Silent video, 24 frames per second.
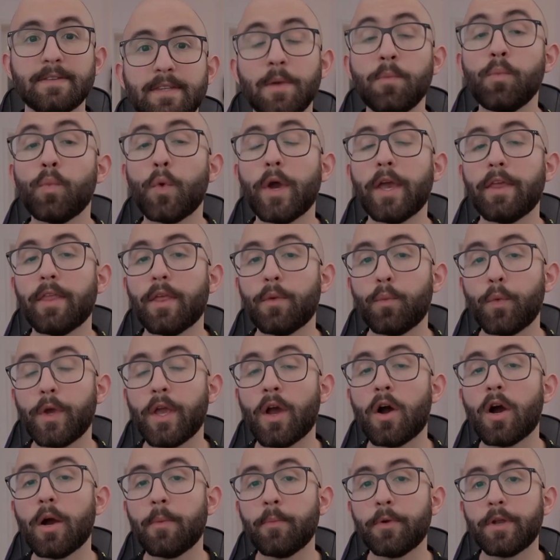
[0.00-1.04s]
same way that we
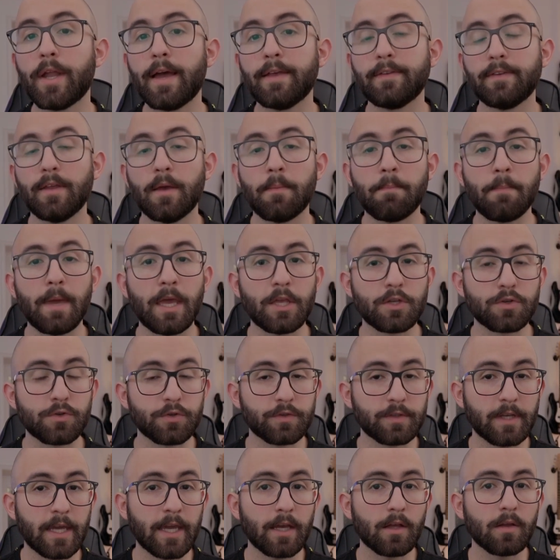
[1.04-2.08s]
harmonize a major
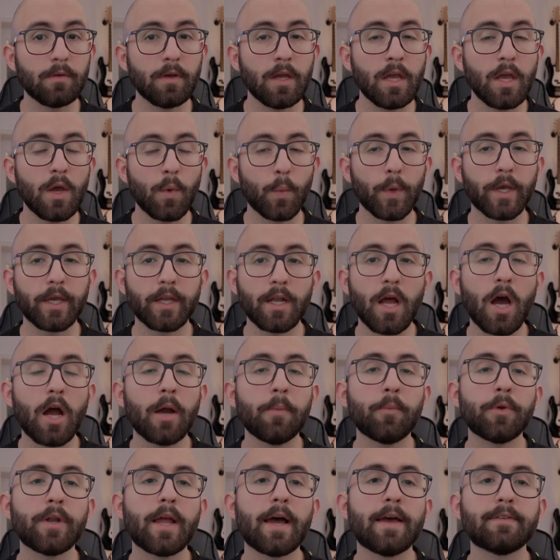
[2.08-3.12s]
scale, we can
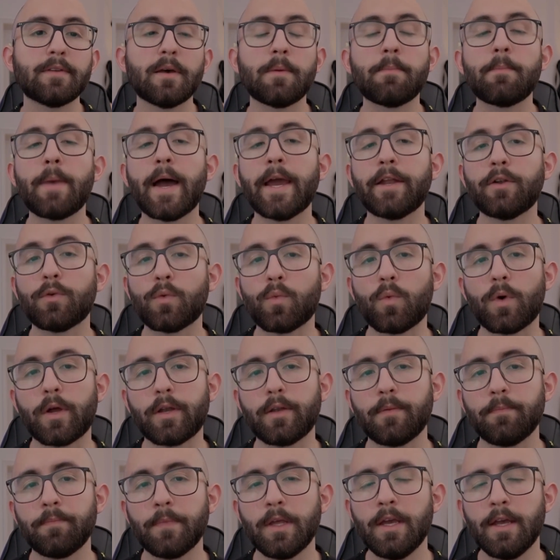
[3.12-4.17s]
harmonize a minor
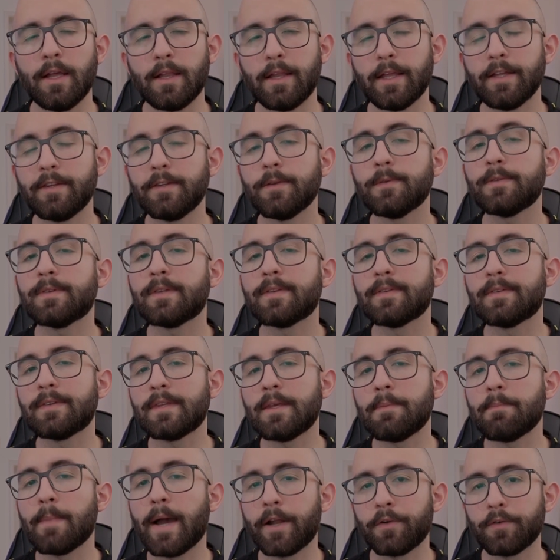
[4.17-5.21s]
one. Let's use the
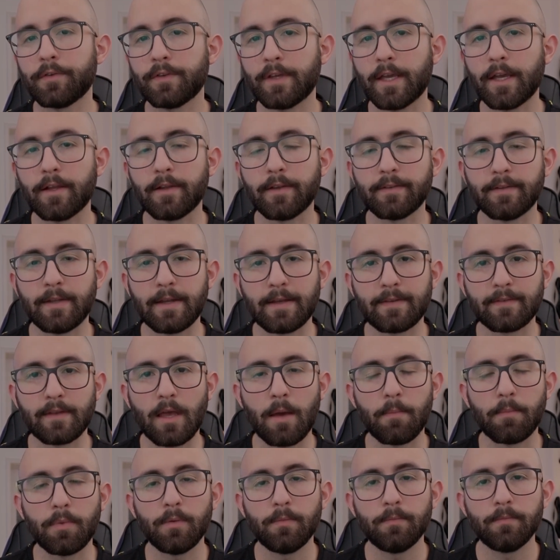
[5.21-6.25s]
C minor scale as an
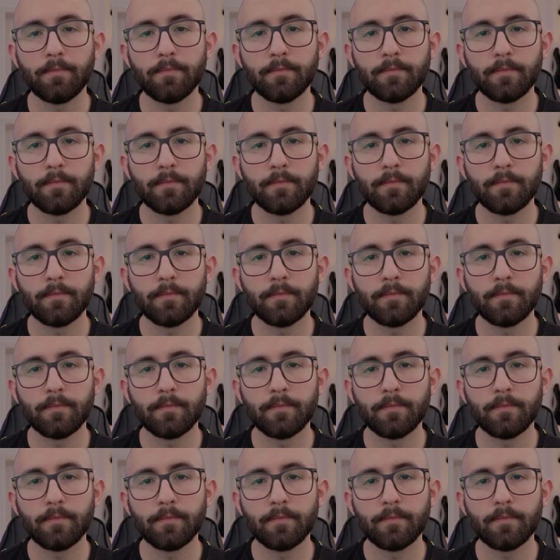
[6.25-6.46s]
example.